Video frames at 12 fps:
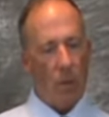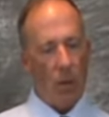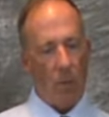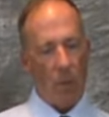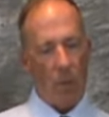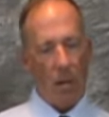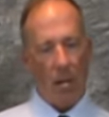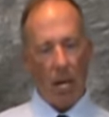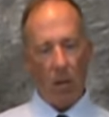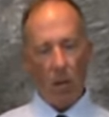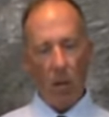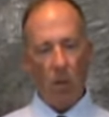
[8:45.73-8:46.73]
that would be way
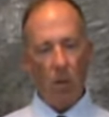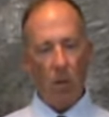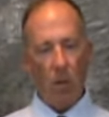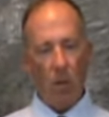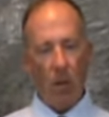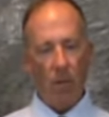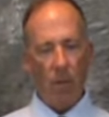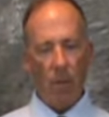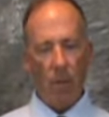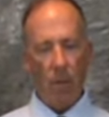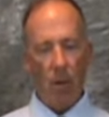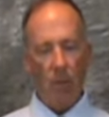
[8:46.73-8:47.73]
down low, you'd have it
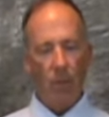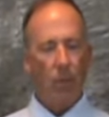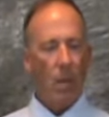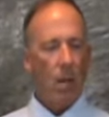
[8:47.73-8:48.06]
below.